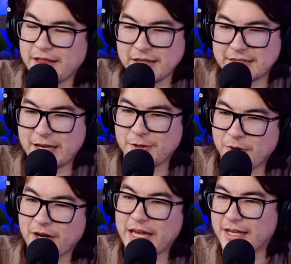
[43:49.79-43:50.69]
And then South
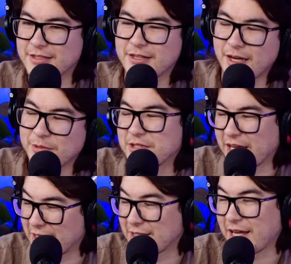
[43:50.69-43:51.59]
Park has Saddam
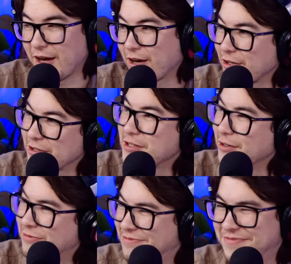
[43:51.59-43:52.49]
Hussein as a character, so